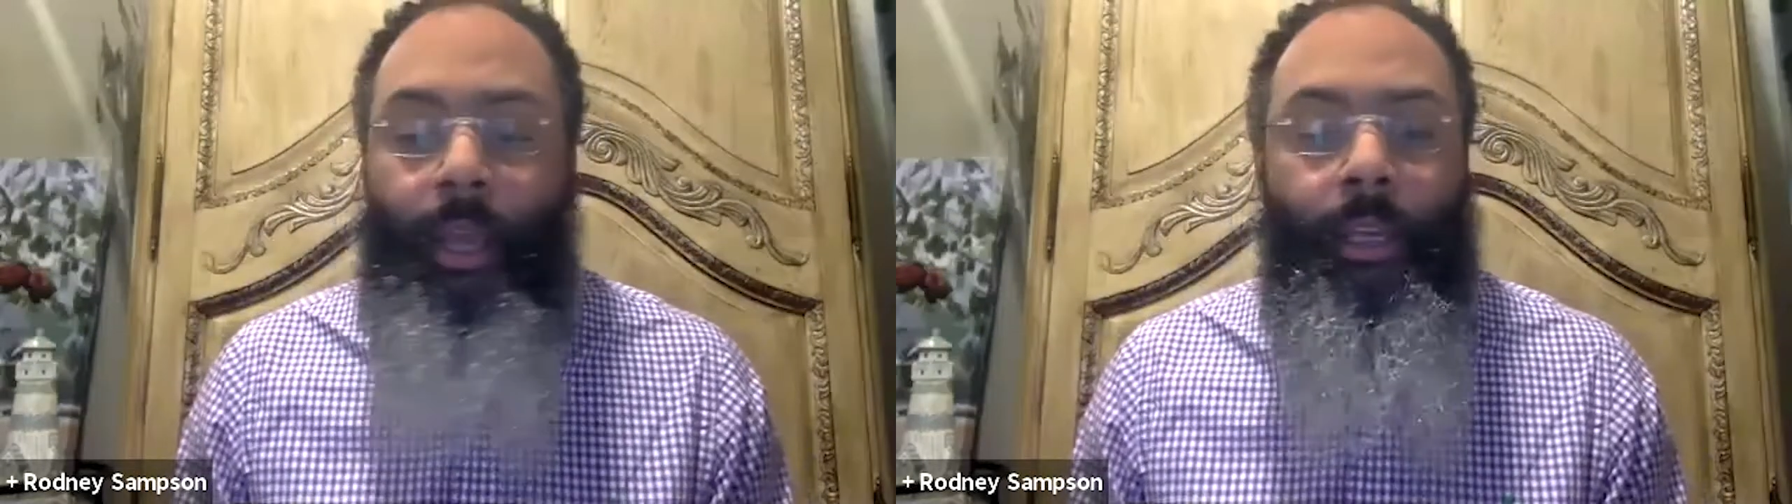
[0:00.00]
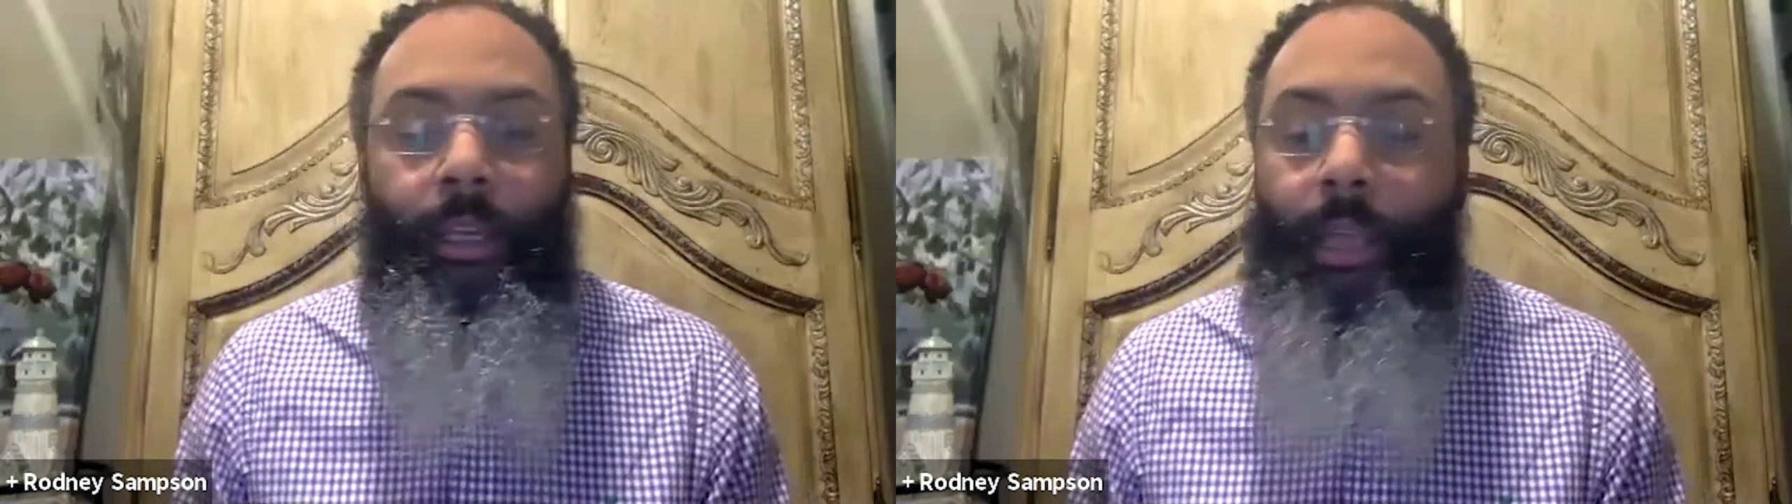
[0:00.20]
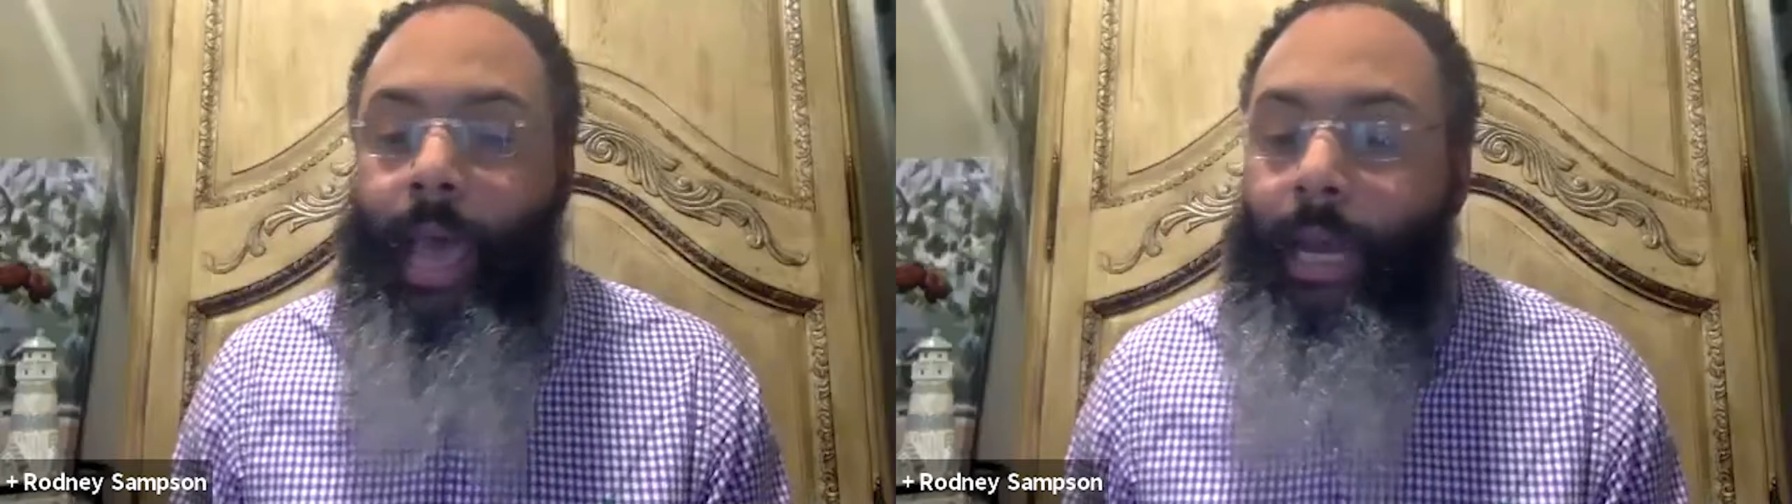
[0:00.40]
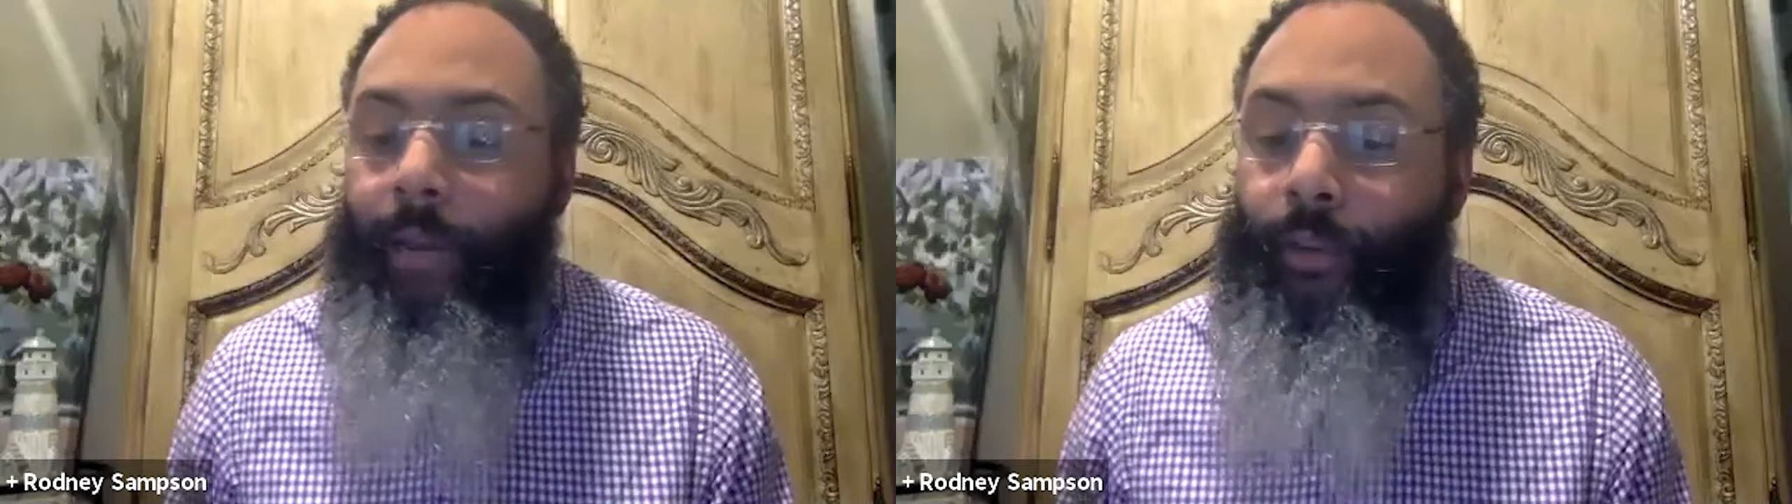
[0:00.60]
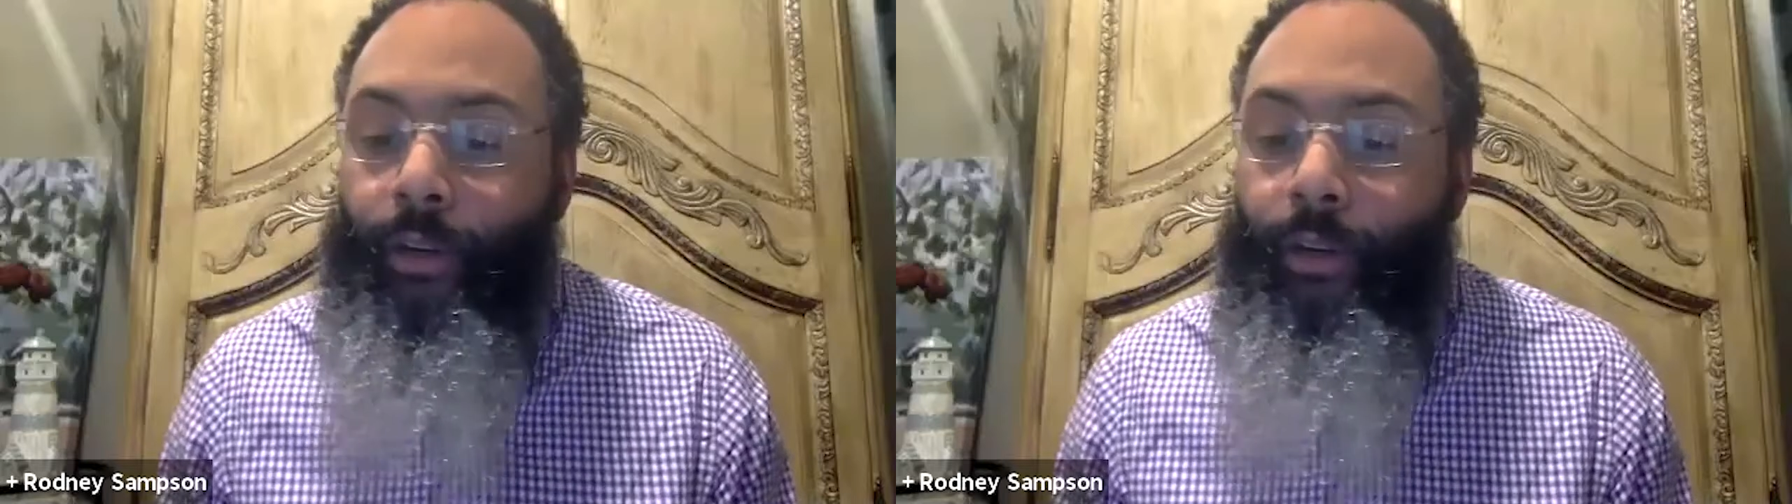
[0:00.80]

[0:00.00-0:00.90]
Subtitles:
a lot of